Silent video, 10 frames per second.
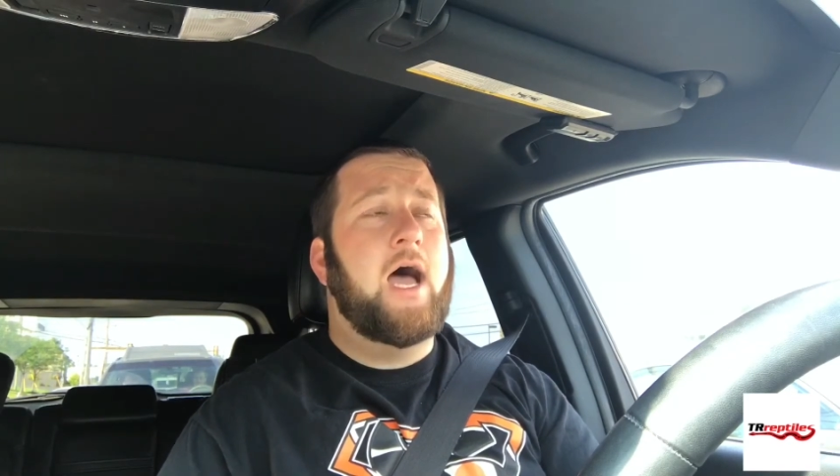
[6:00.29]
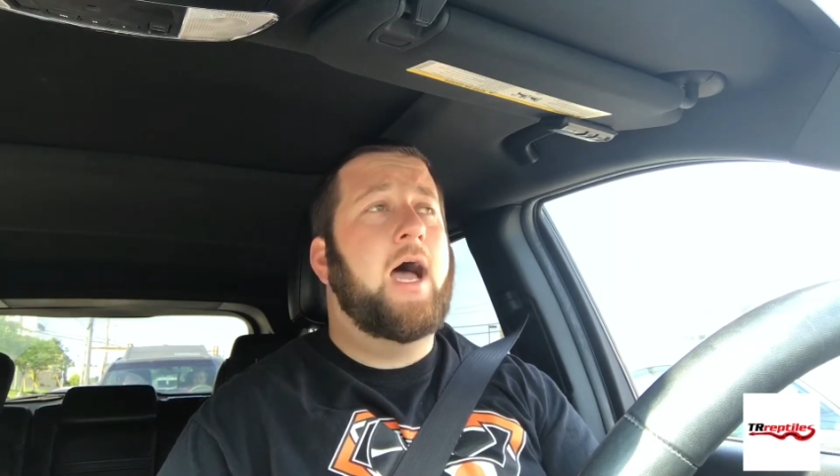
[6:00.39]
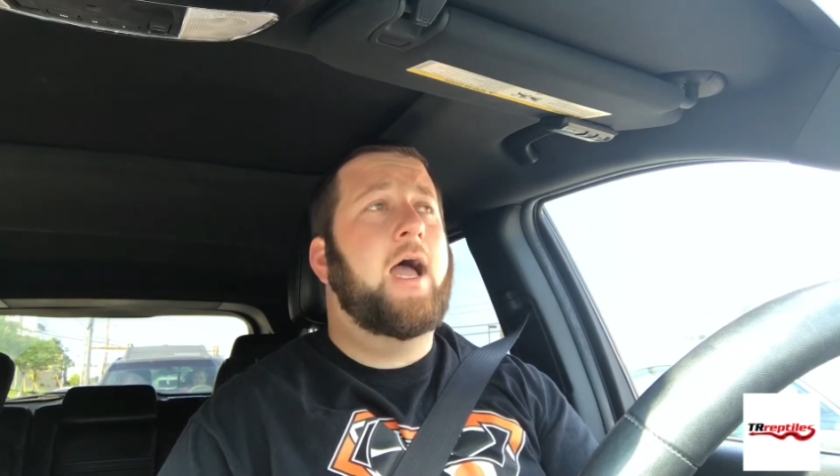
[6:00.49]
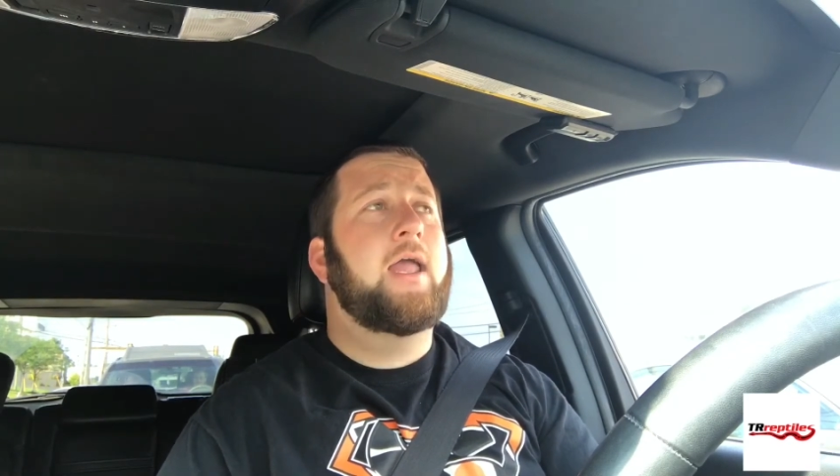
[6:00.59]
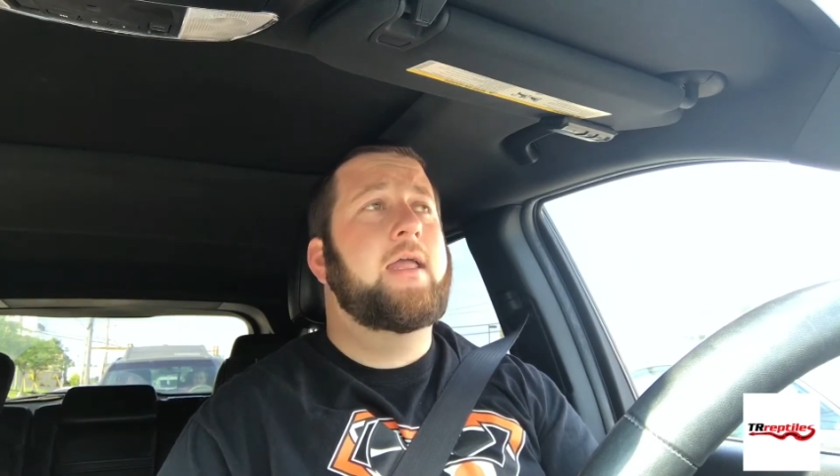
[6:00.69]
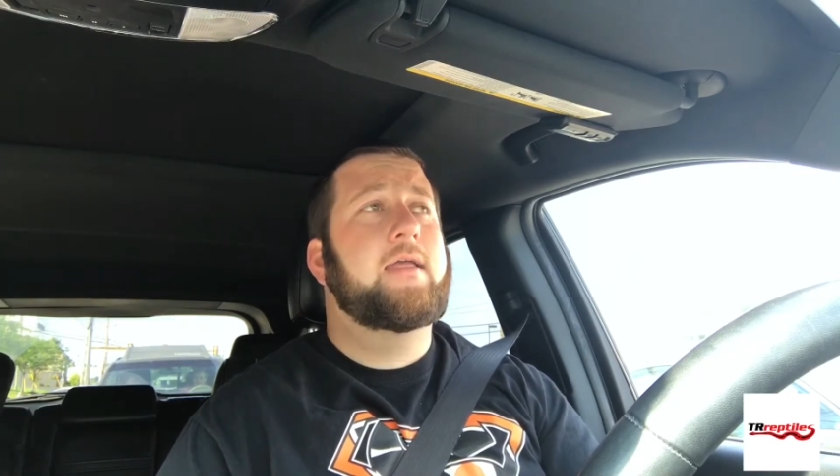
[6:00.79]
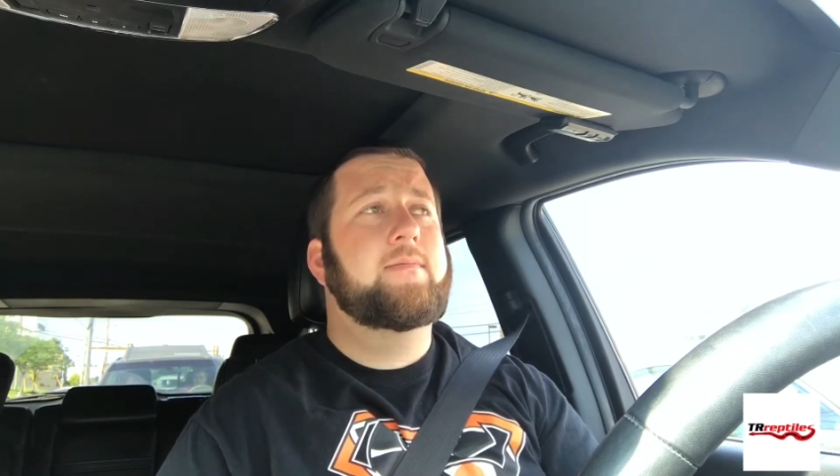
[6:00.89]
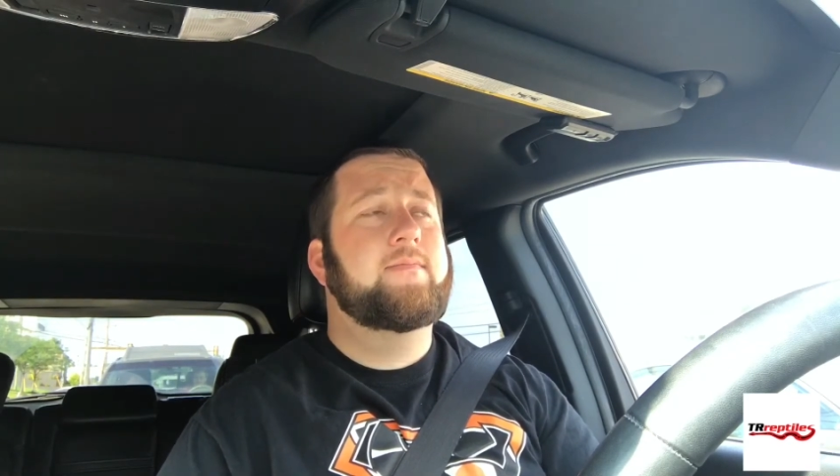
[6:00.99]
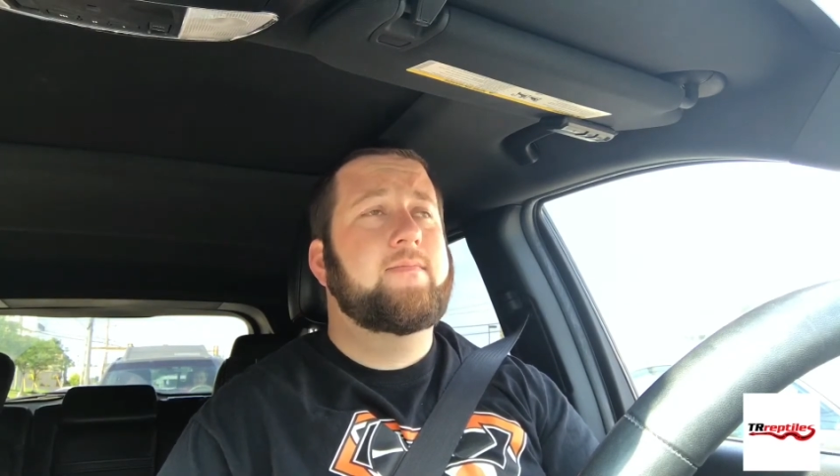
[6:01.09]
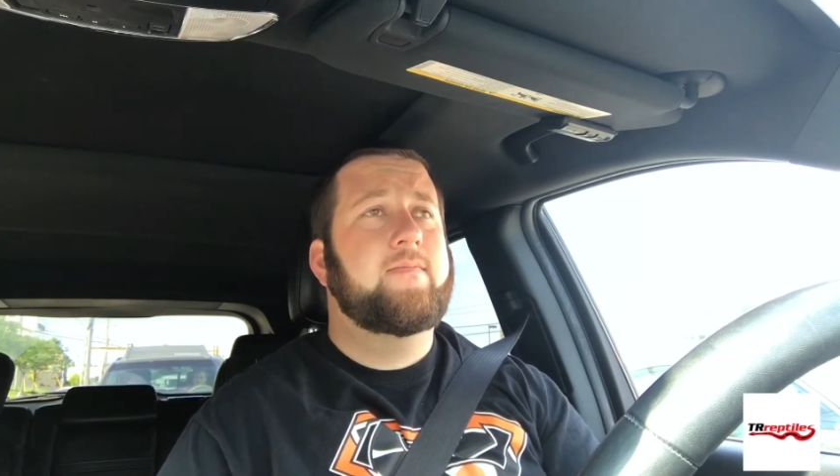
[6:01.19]
I
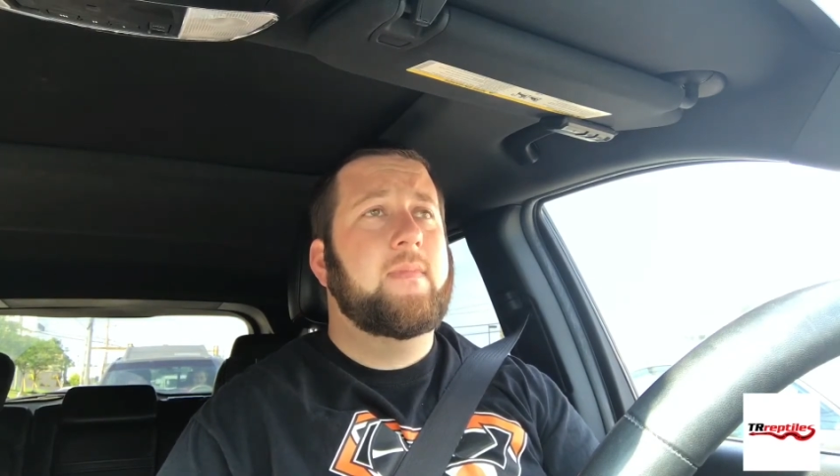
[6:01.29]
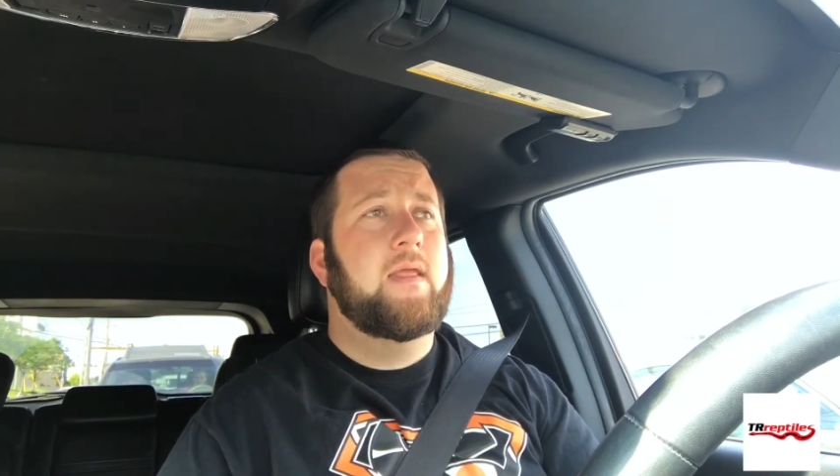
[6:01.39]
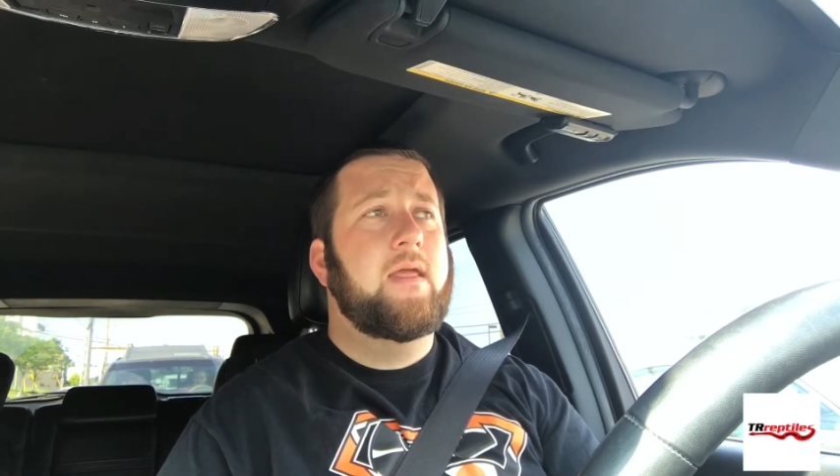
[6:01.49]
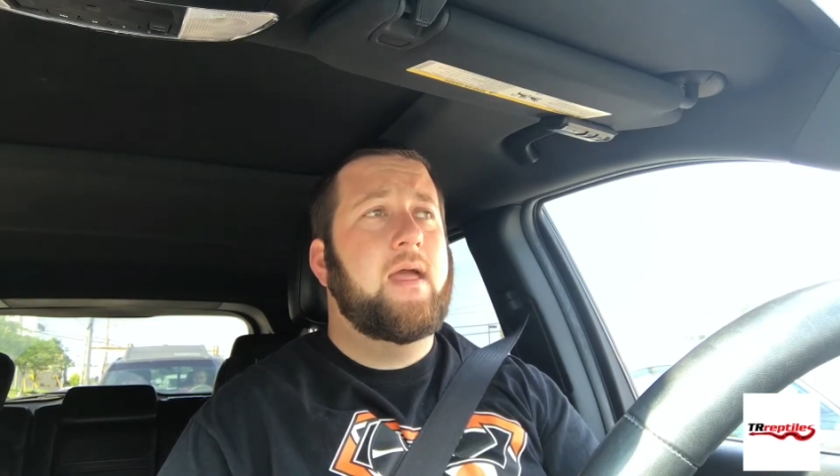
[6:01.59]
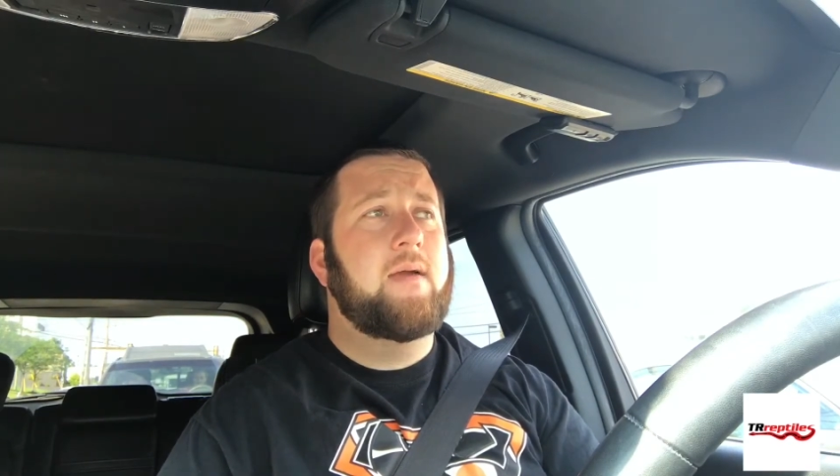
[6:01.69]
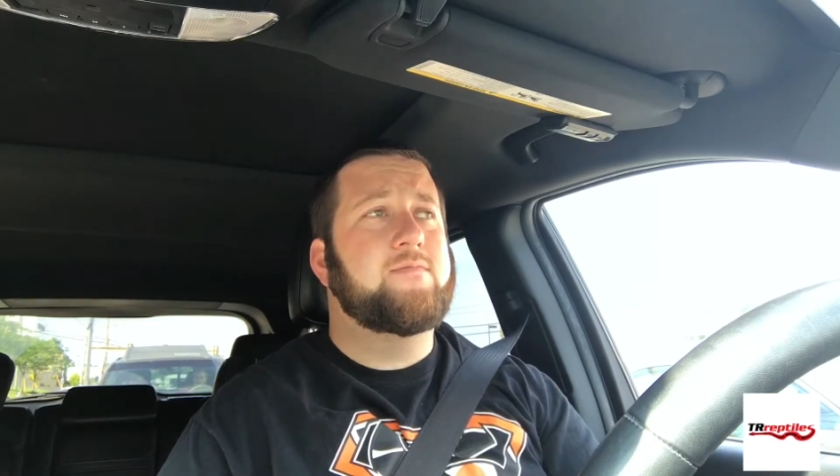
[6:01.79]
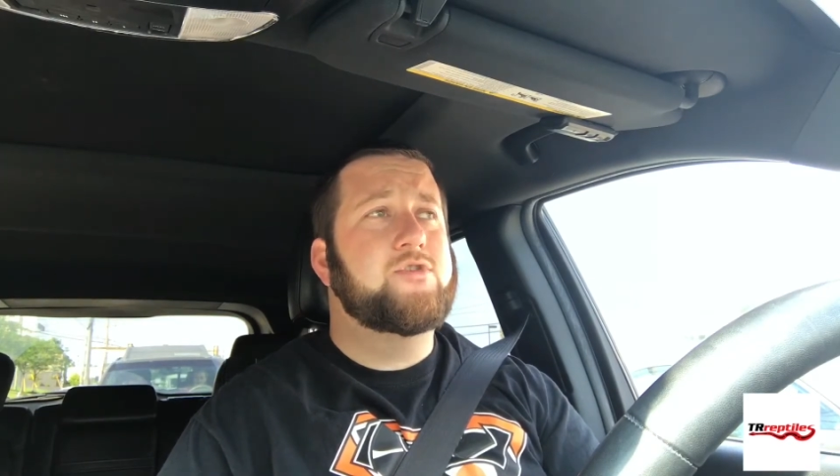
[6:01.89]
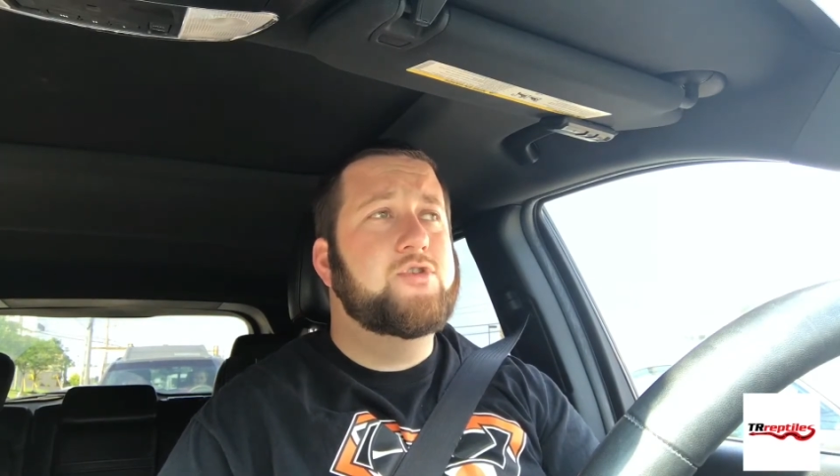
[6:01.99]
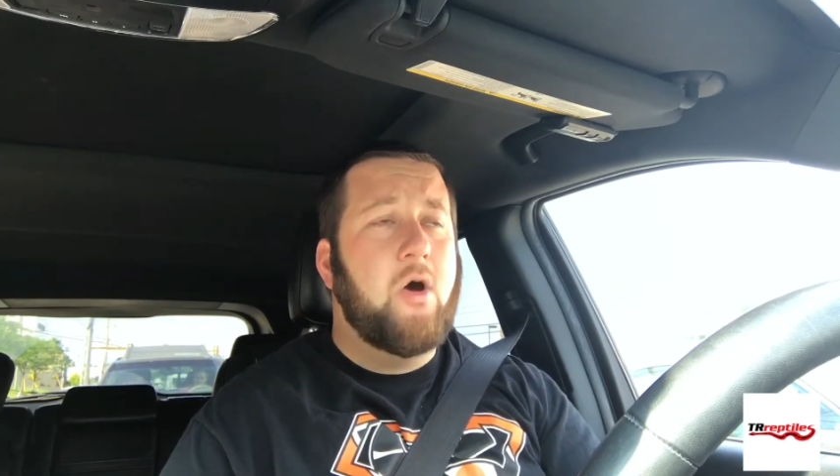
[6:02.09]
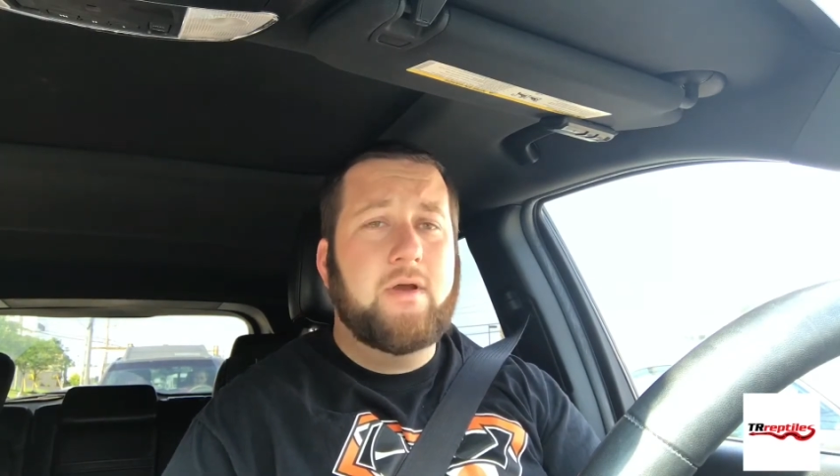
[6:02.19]
am so